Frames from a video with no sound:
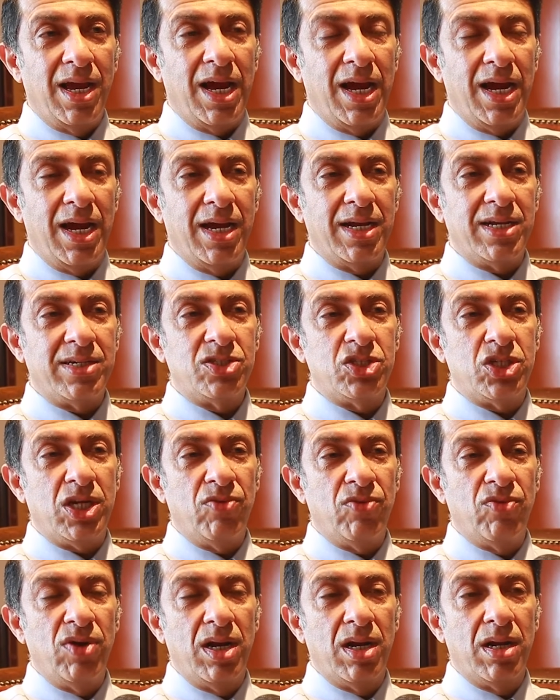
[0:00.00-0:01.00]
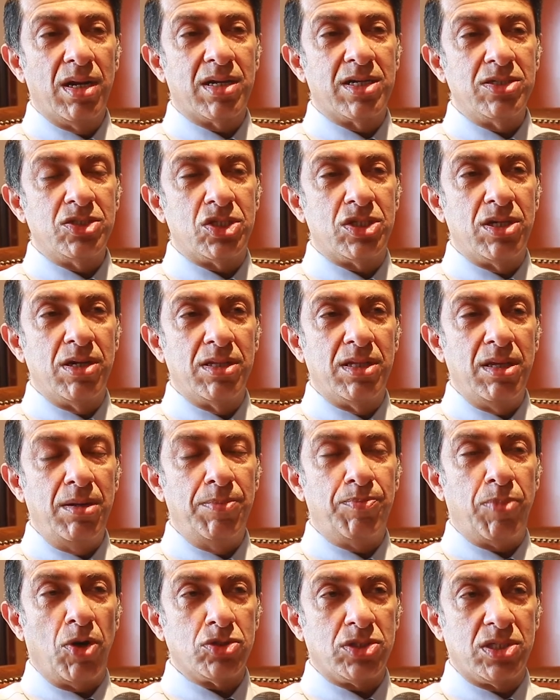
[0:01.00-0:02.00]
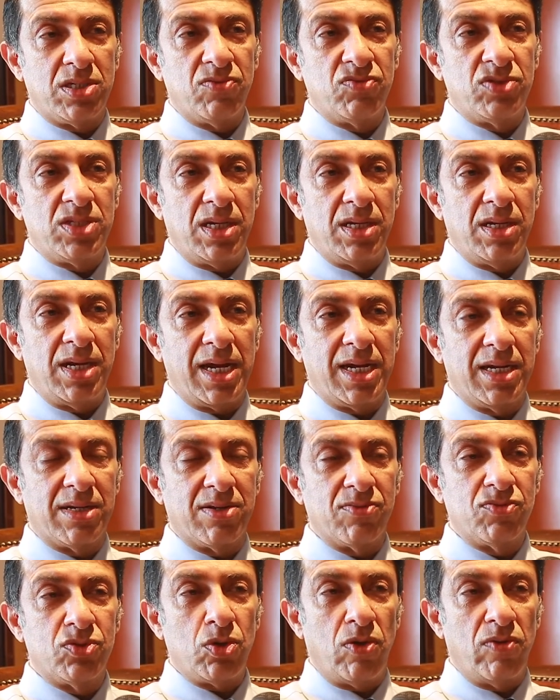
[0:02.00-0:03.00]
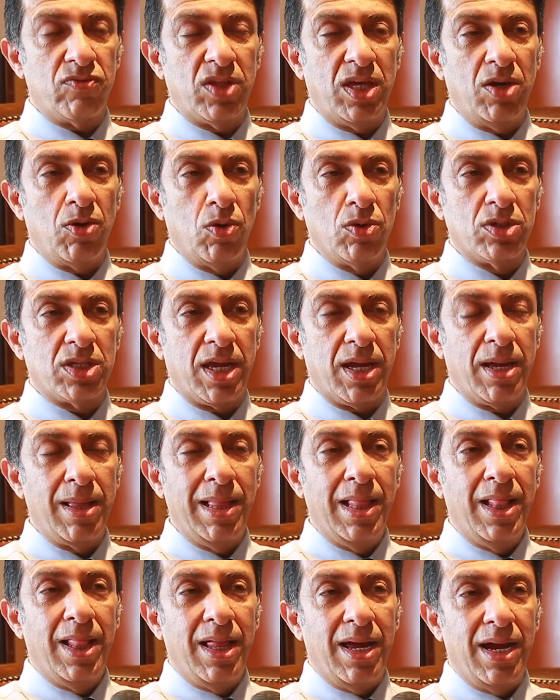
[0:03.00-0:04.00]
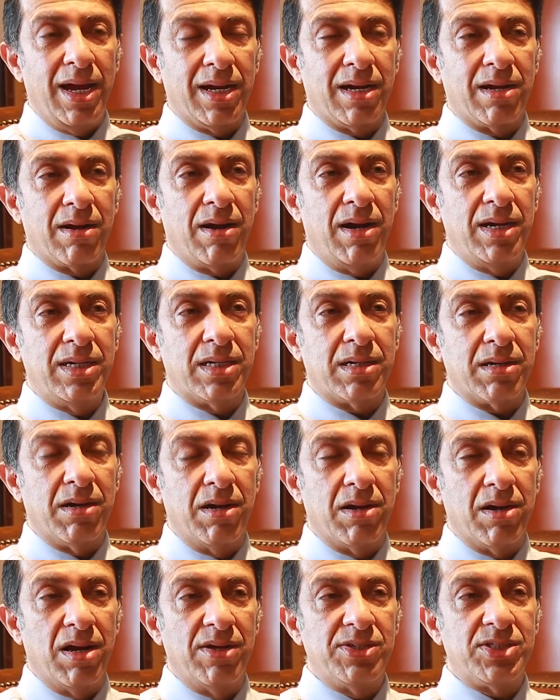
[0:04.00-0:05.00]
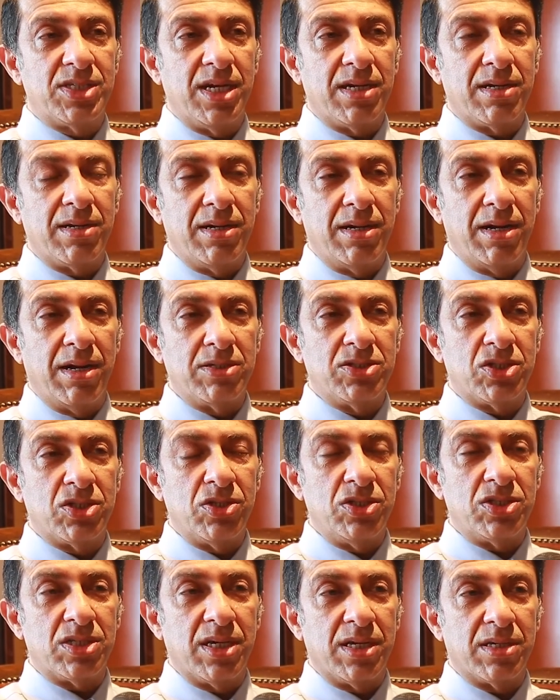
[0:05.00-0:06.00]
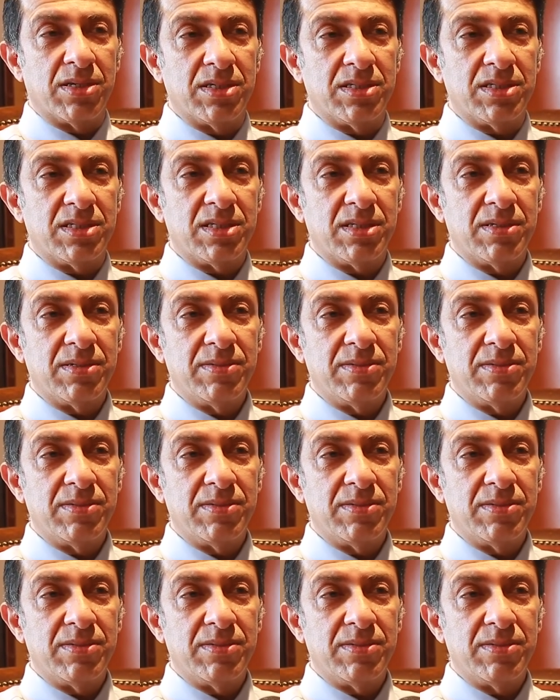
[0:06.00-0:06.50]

and she will consider the positives and negatives of the whole thing and grant real estate and industry status.